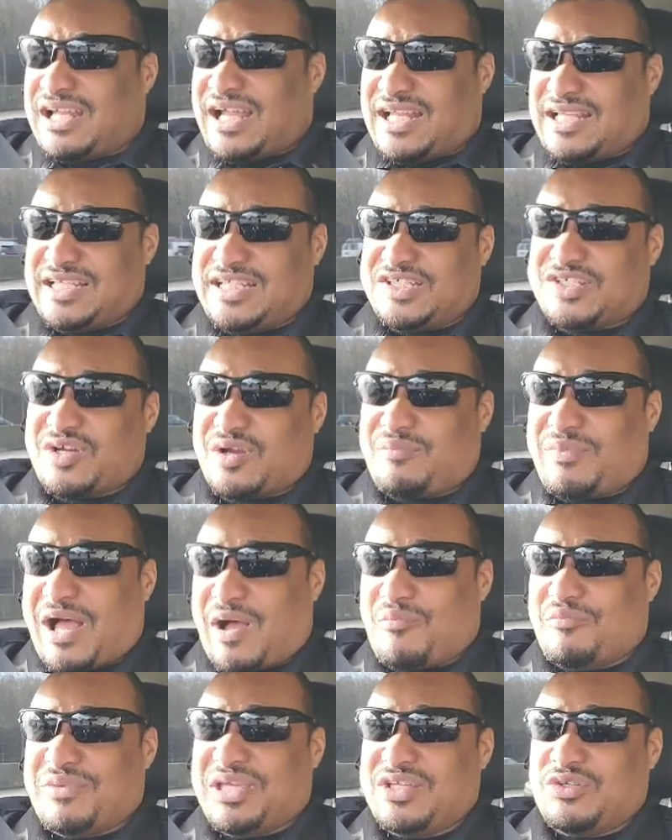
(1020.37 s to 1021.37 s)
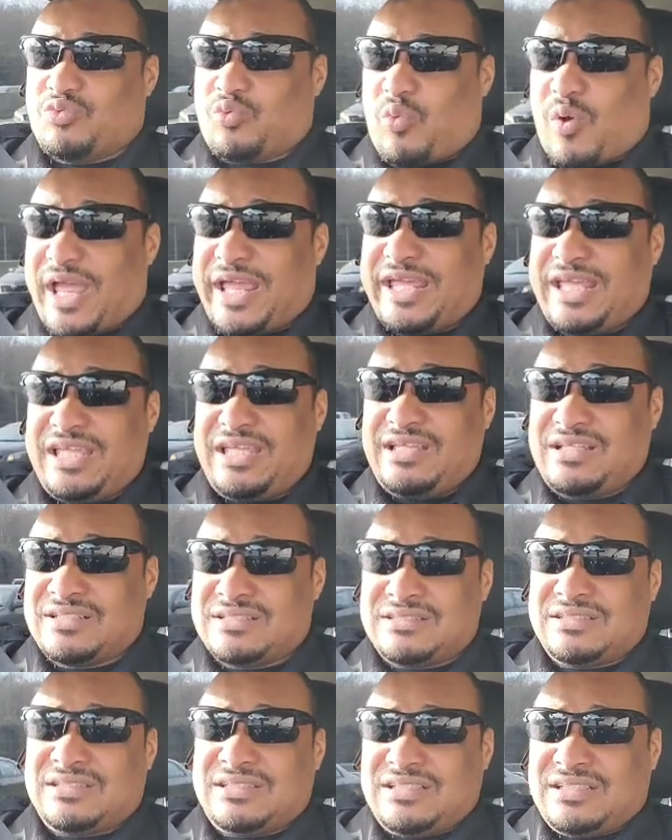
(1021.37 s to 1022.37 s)
At least you're about midway
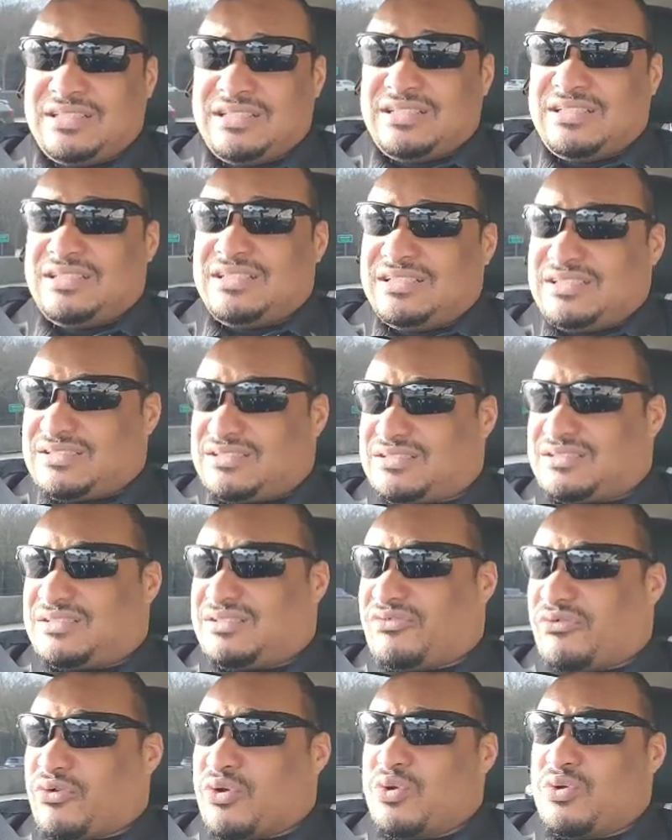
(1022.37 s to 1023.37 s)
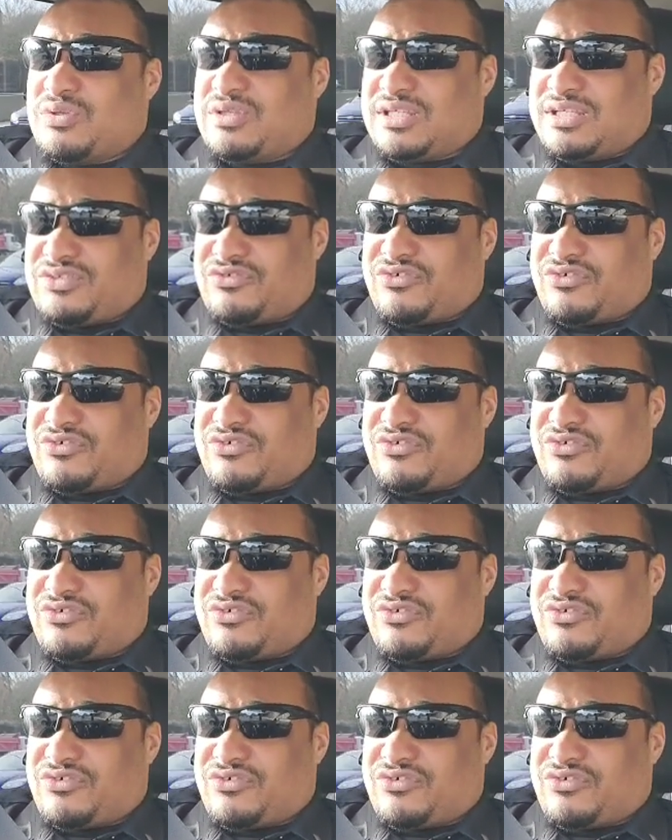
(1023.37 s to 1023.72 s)
through the